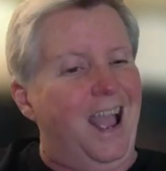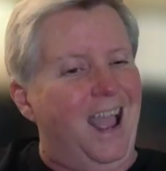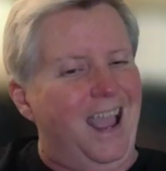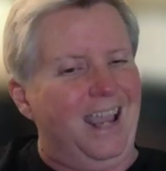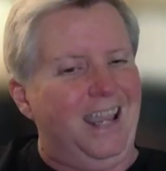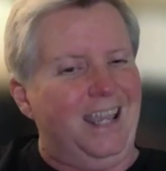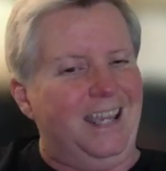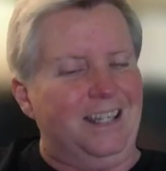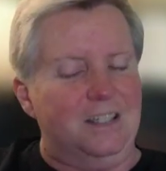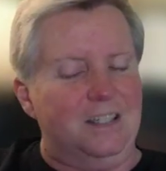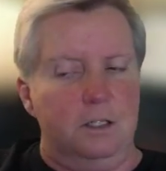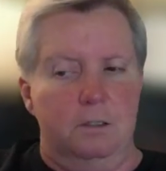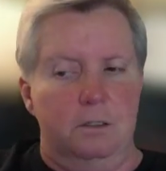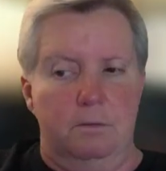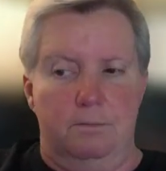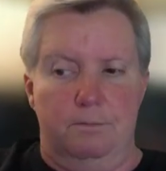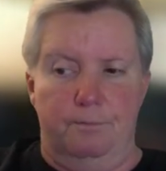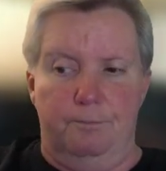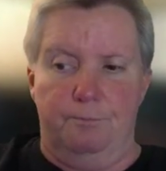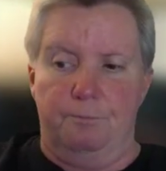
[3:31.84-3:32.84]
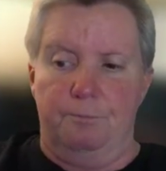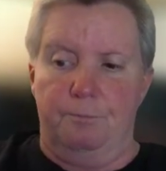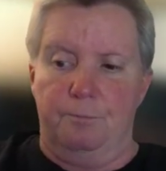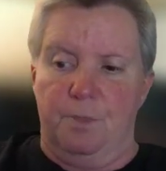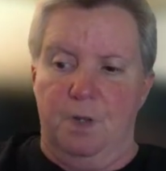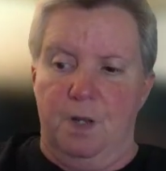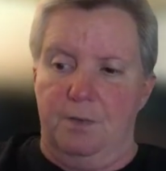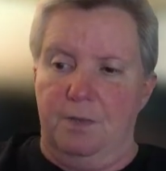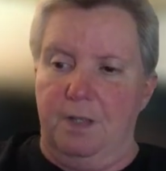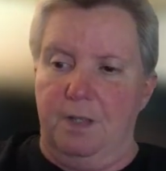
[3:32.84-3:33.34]
and
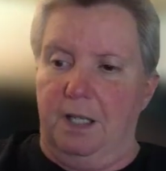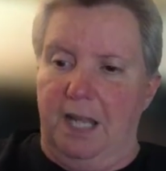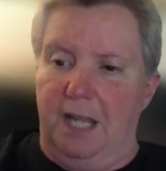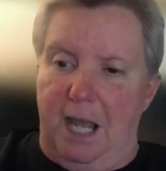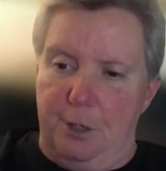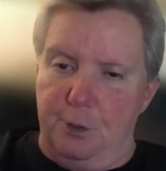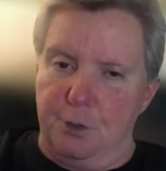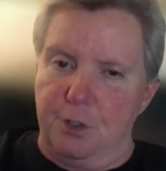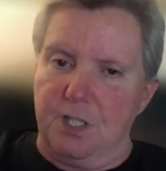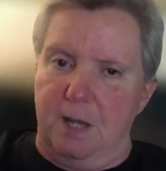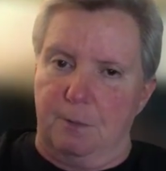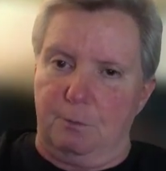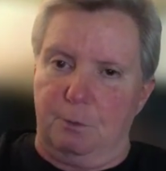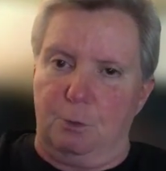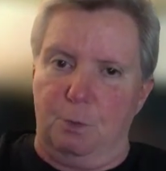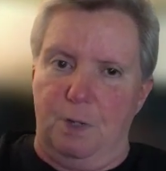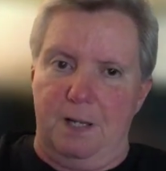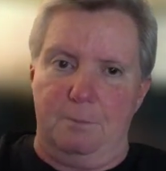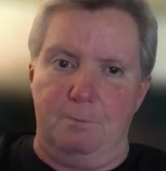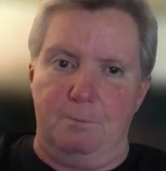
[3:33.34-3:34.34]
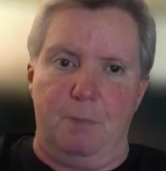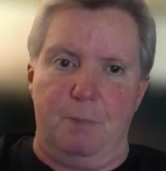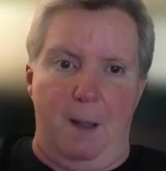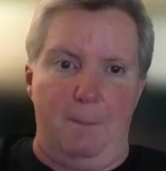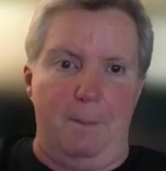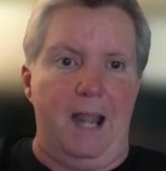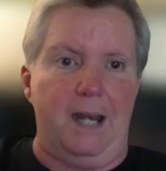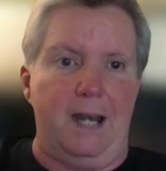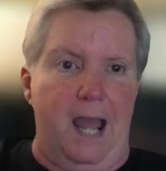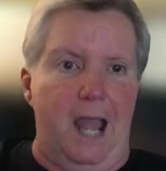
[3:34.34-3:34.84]
the letters that were written by
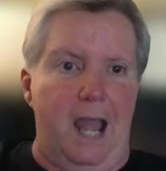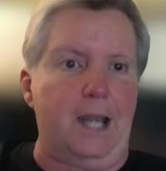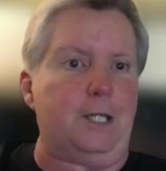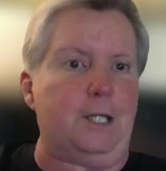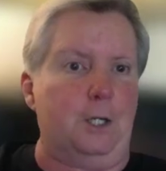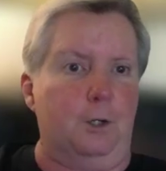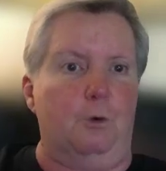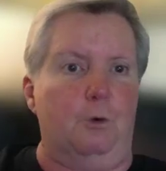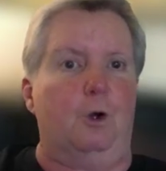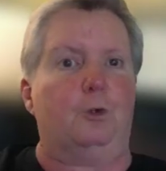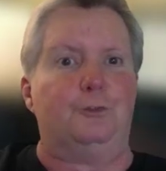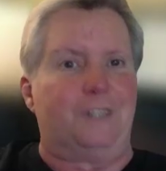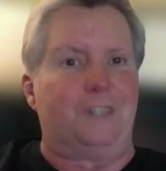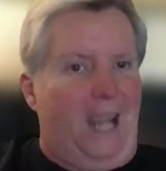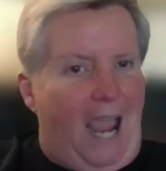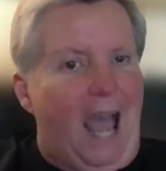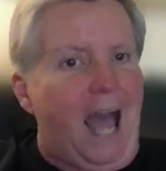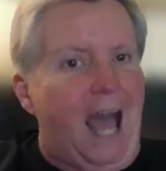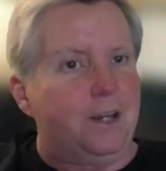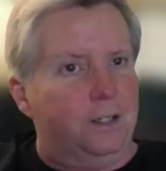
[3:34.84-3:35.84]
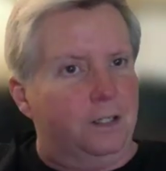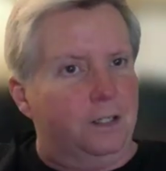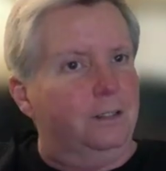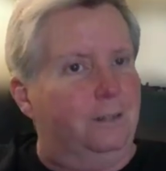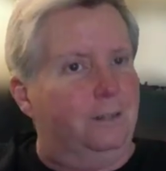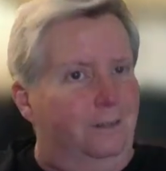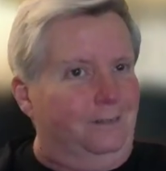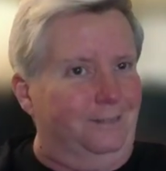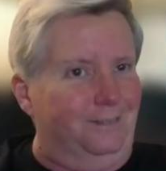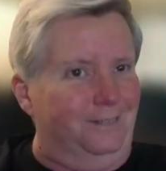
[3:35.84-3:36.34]
my 9-year-old dad
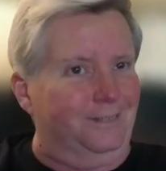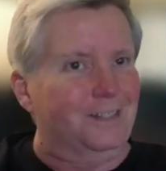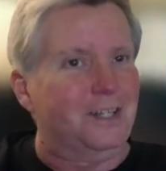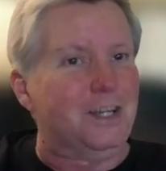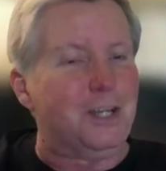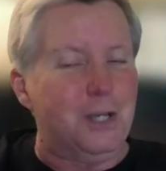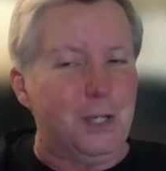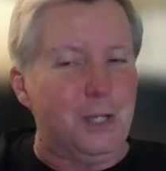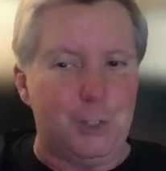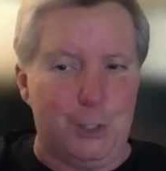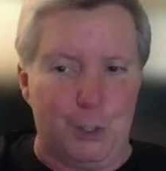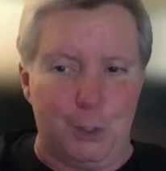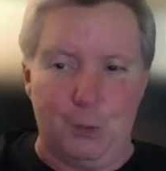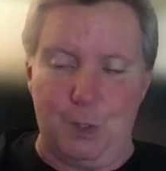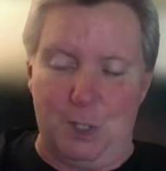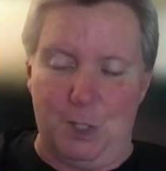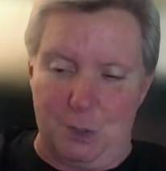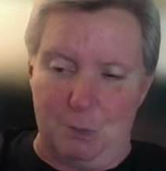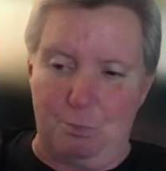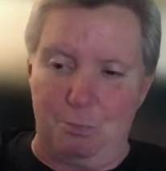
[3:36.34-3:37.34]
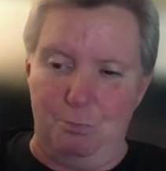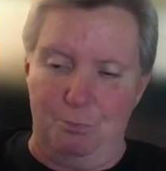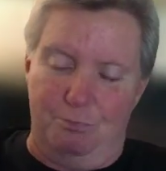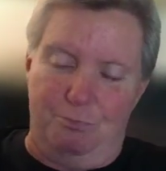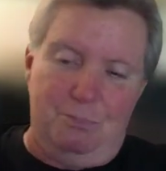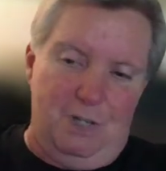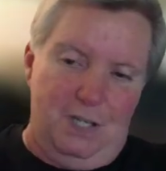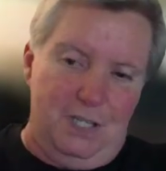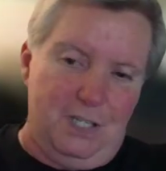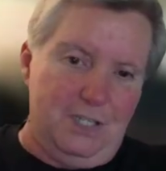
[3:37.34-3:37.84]
to
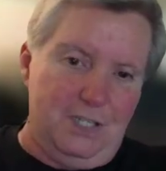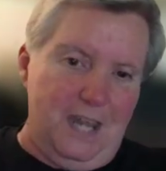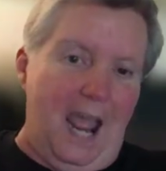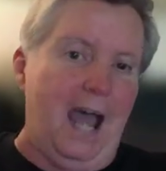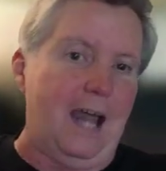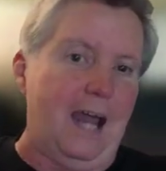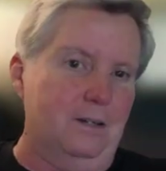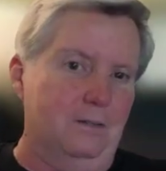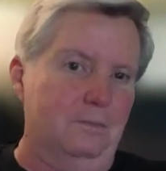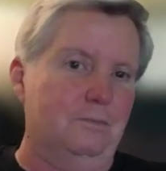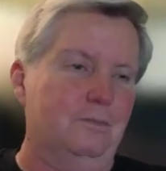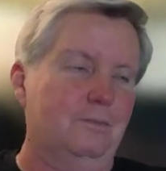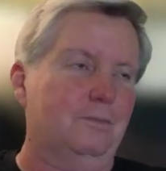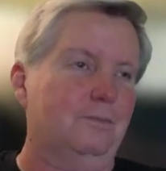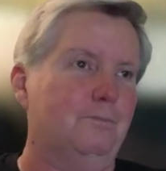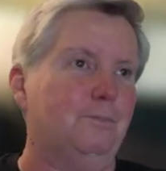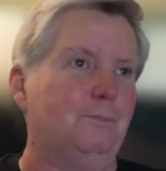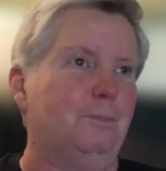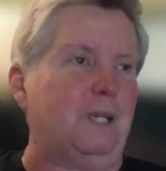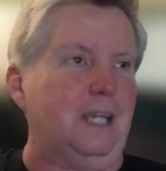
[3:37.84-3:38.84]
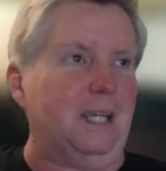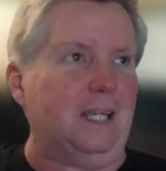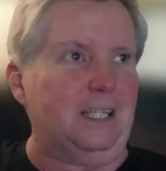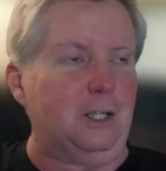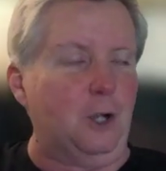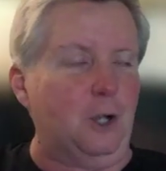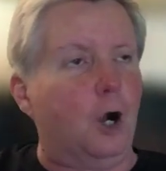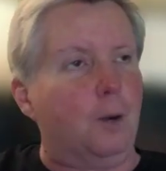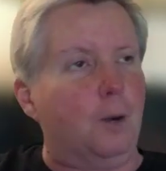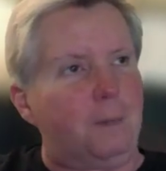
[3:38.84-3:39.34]
his dad being in
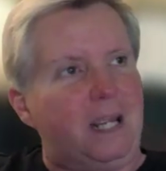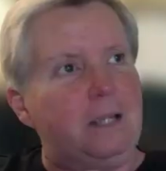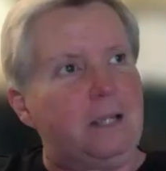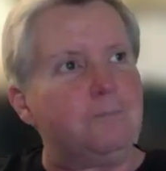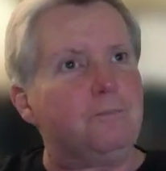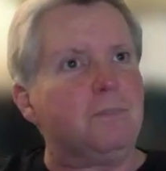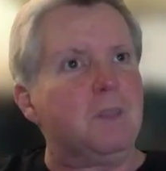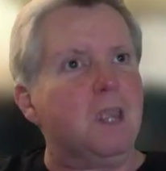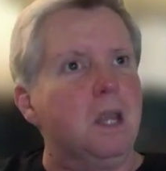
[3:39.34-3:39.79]
the army.